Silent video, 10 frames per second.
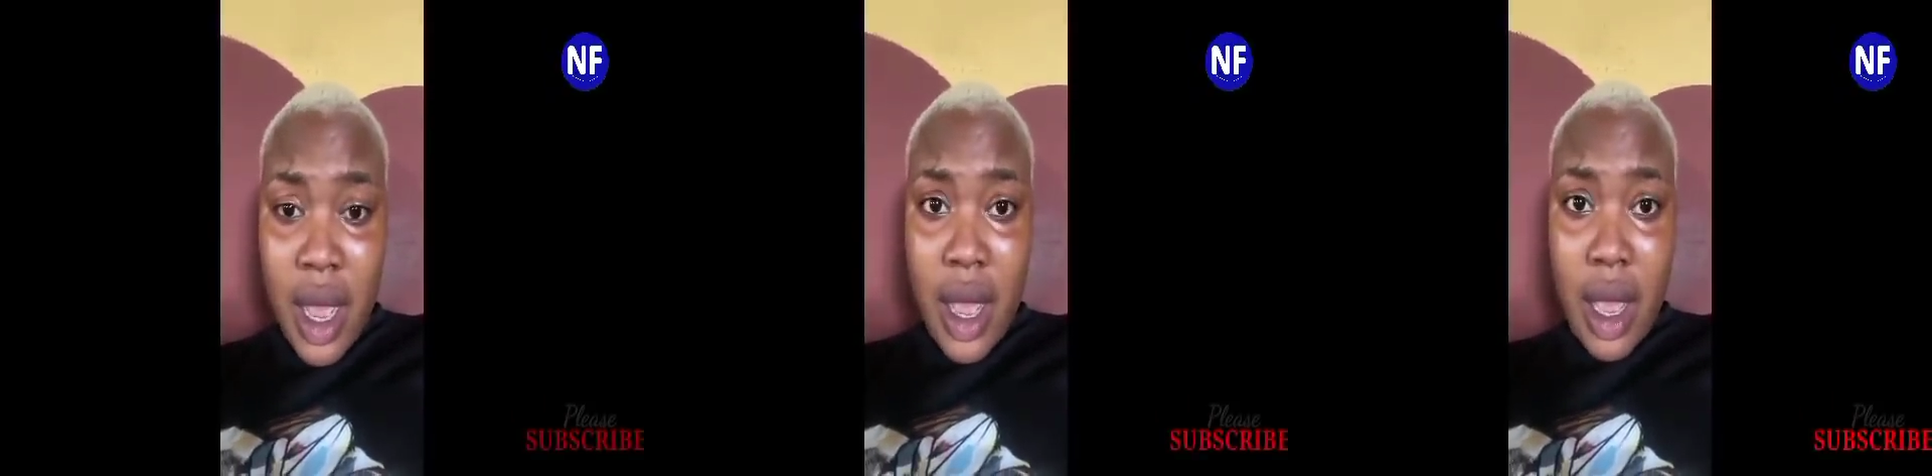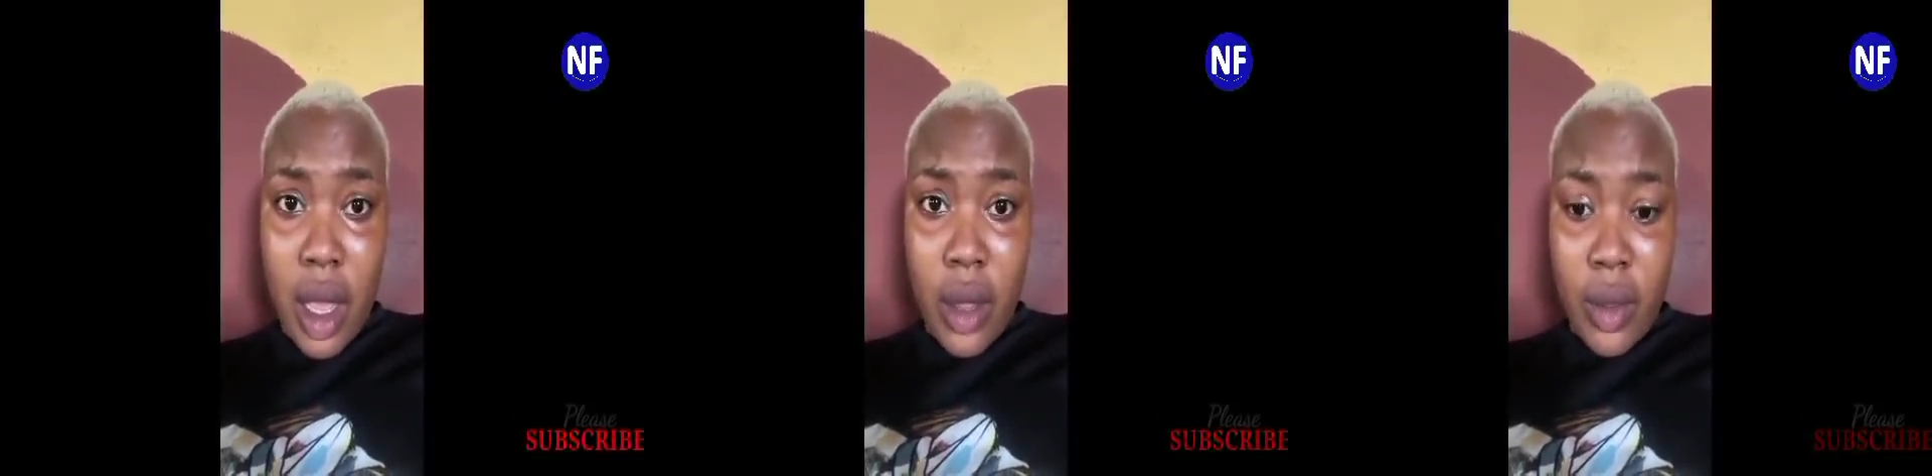
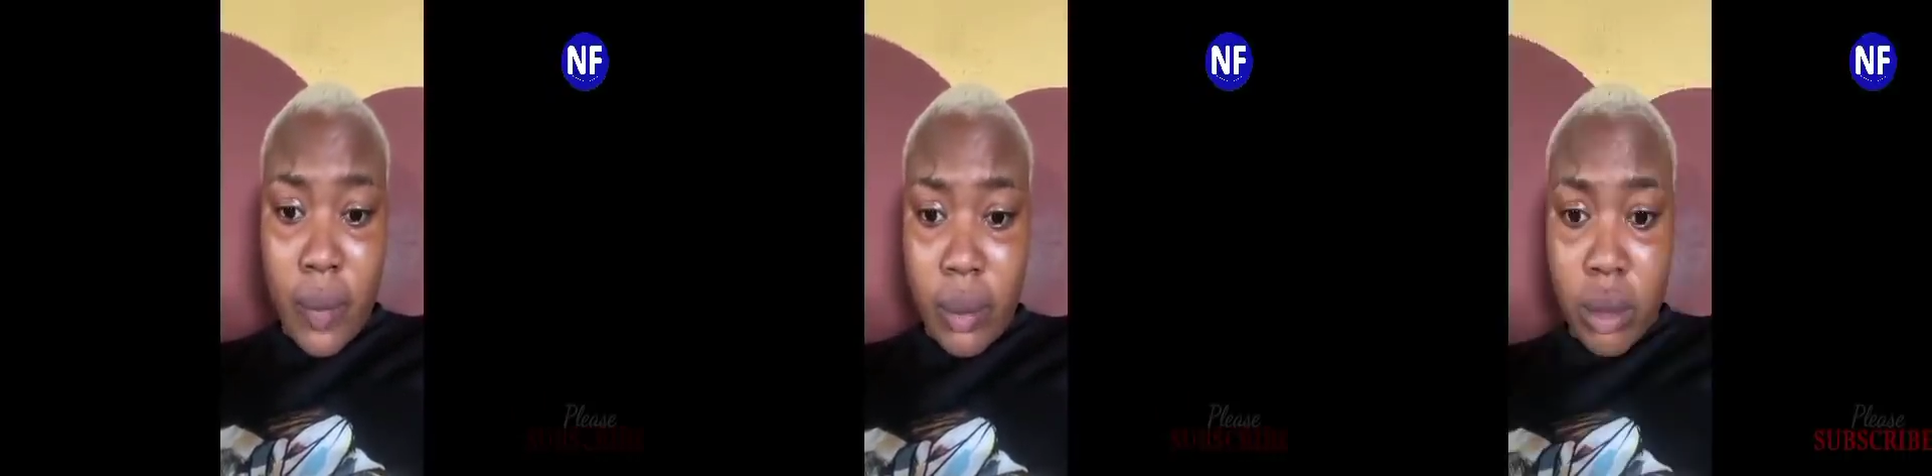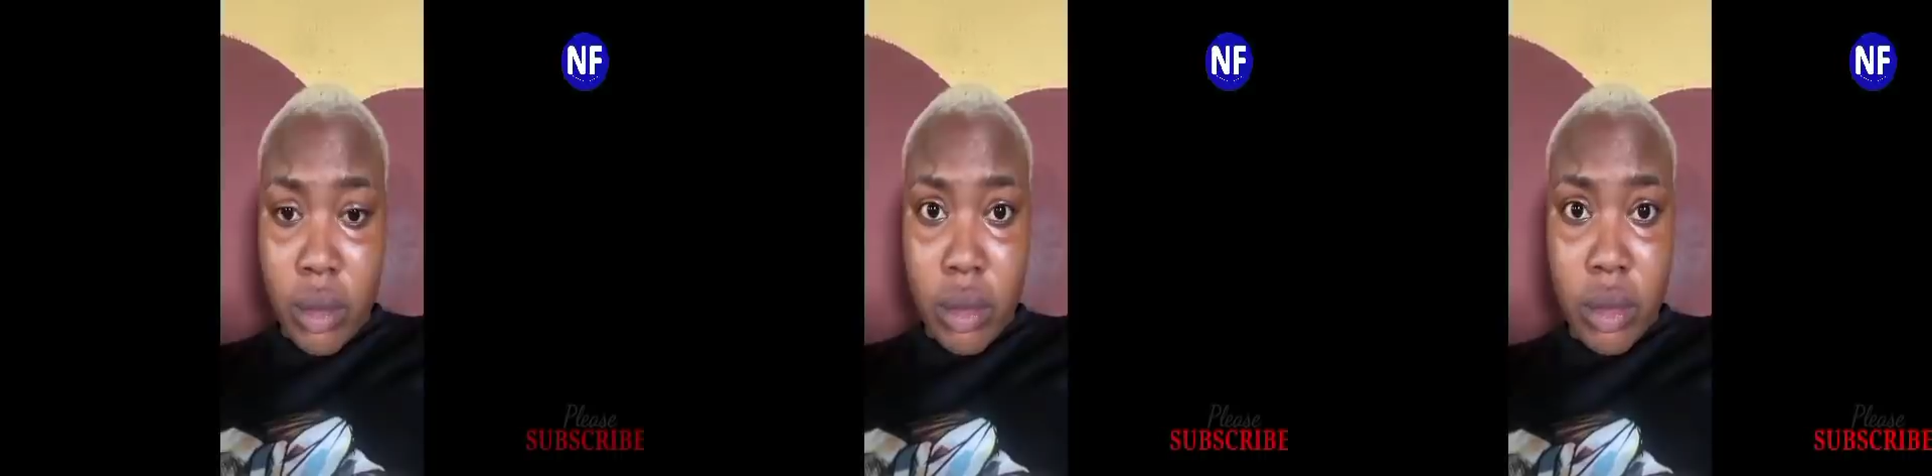
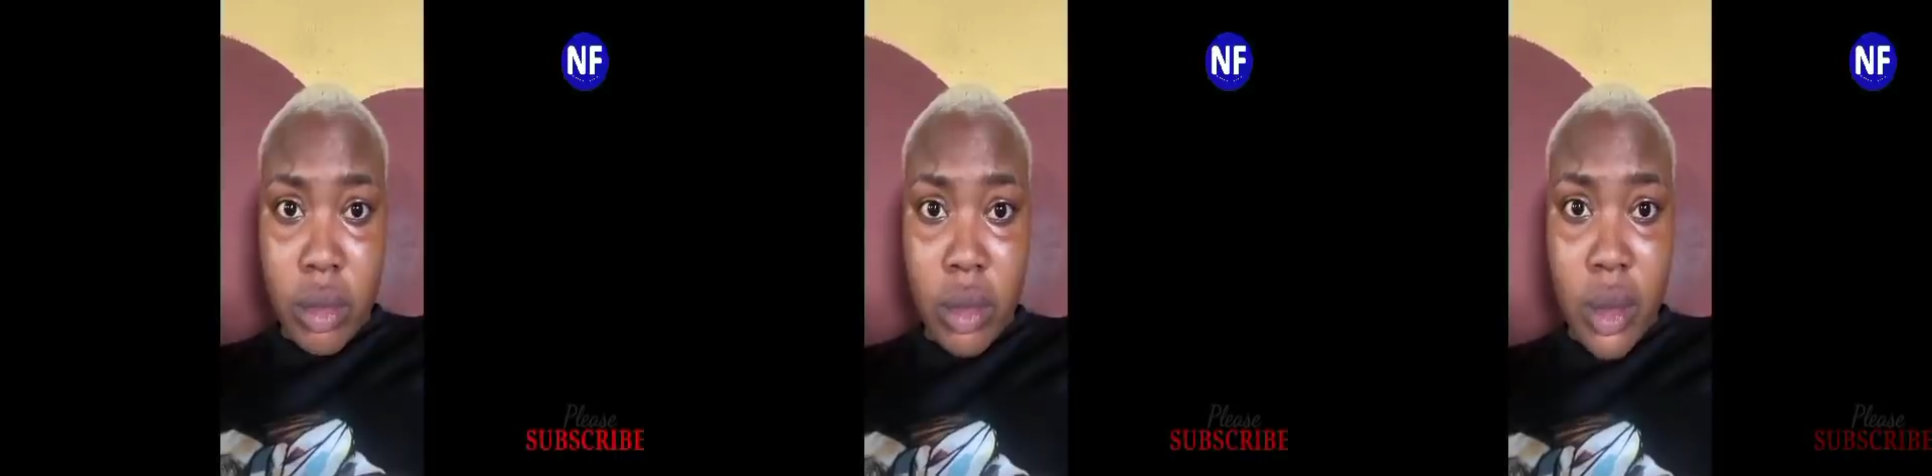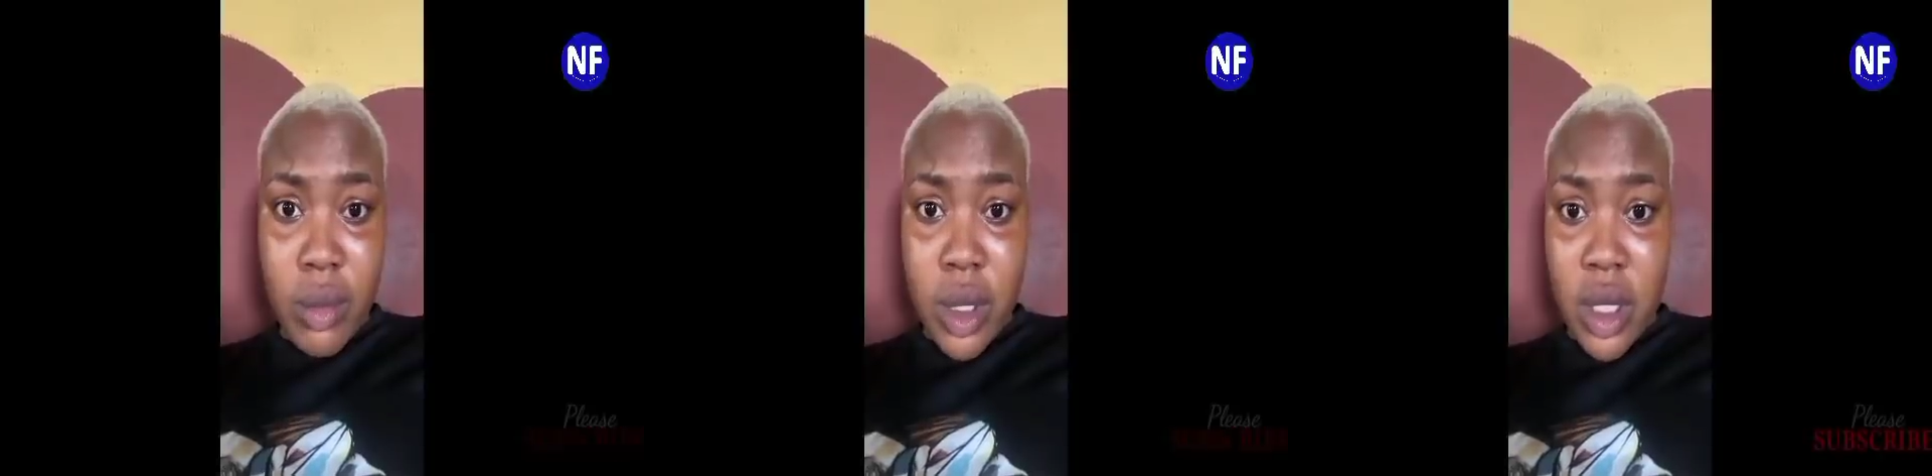Um,
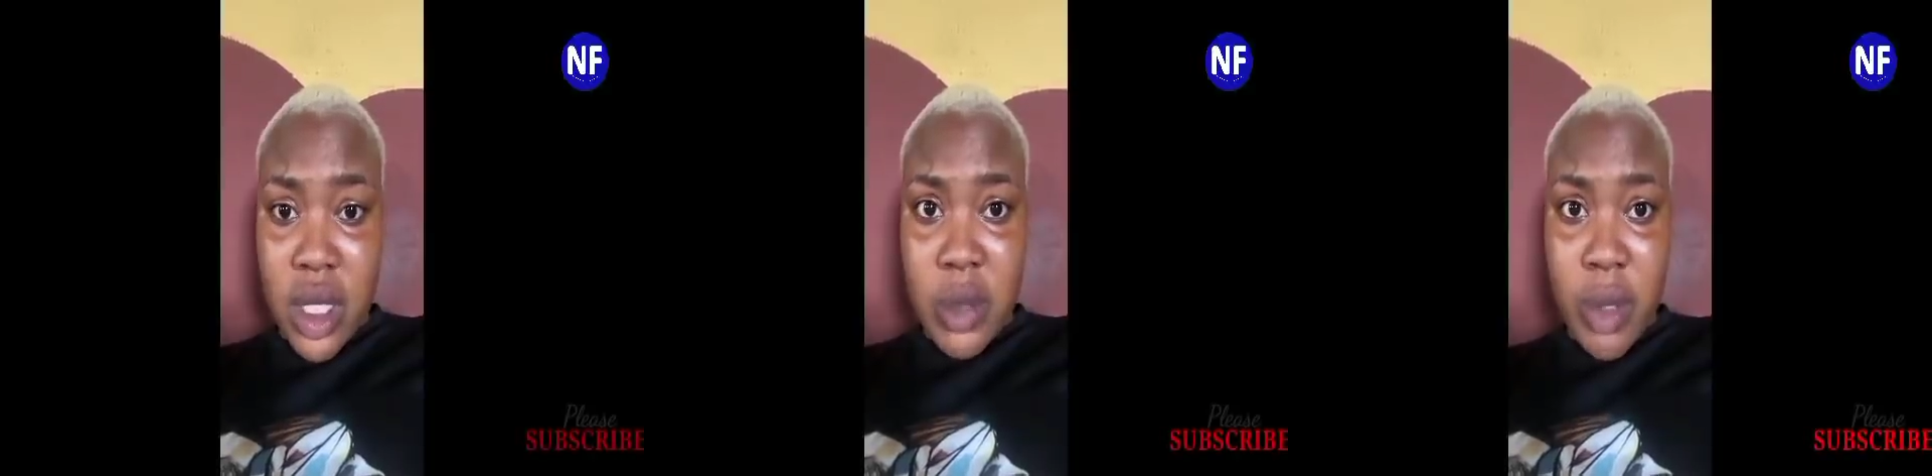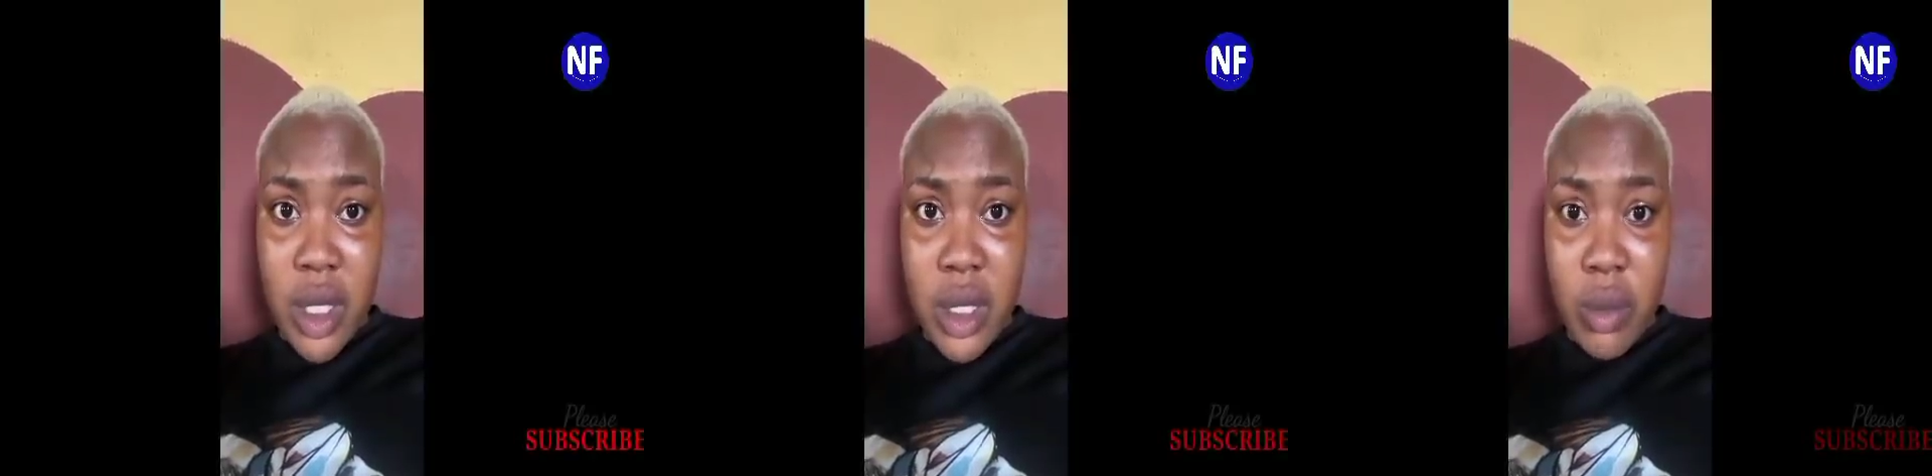I'm still
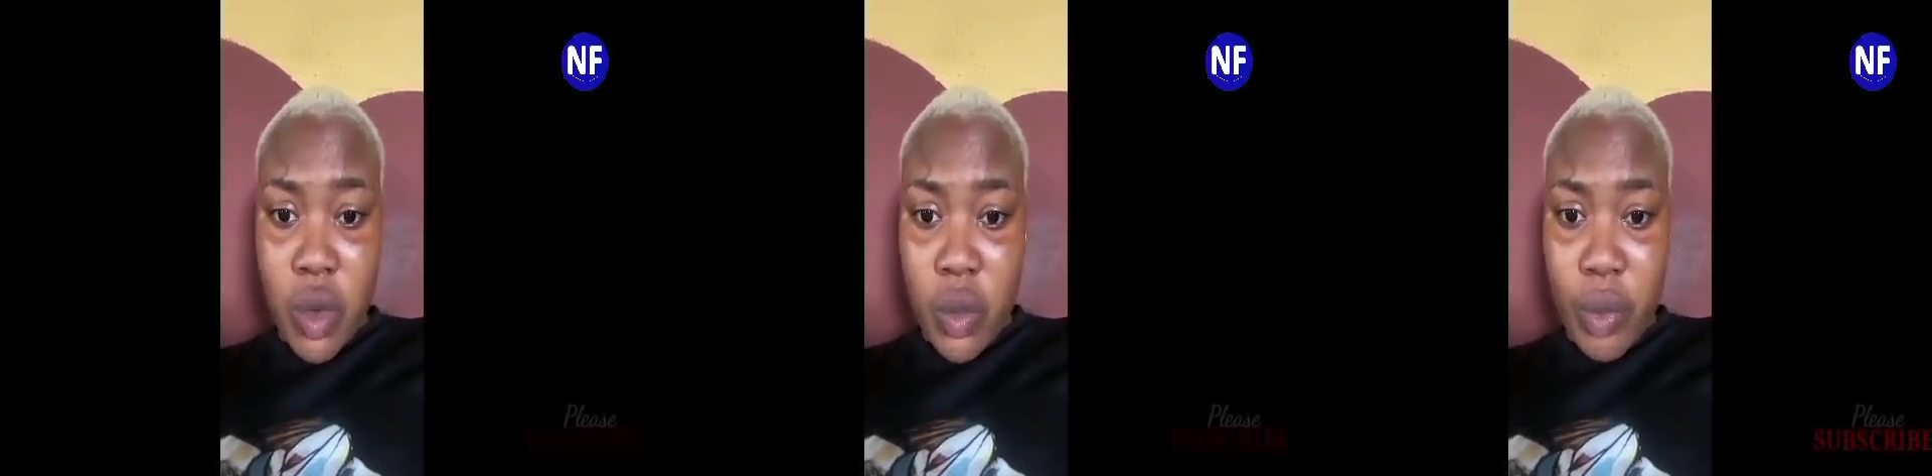expecting more